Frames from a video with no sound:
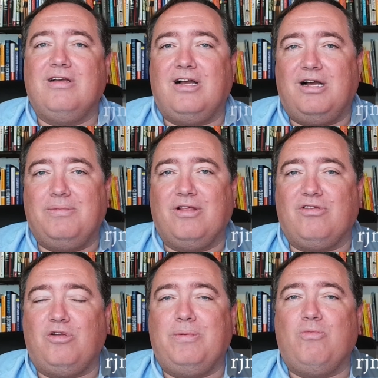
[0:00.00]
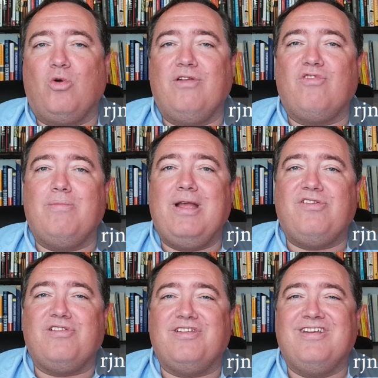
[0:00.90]
There's a little bit more
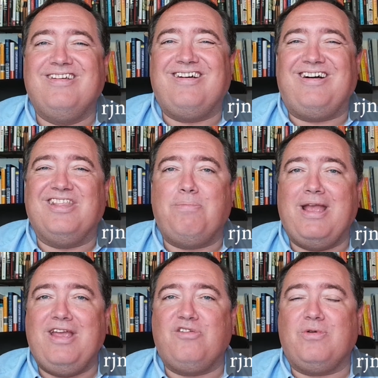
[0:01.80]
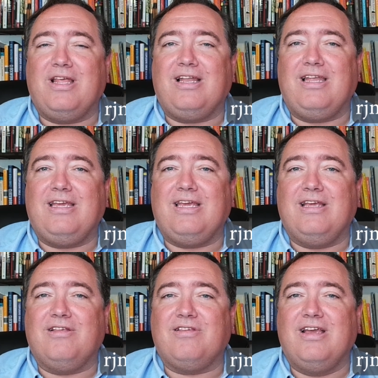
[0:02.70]
information on the page where that link
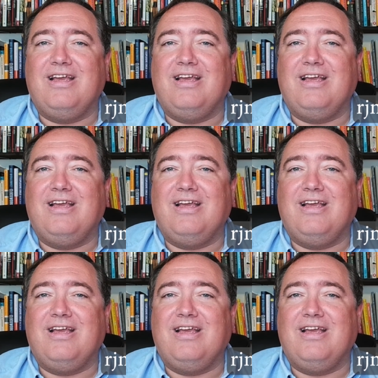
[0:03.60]
is.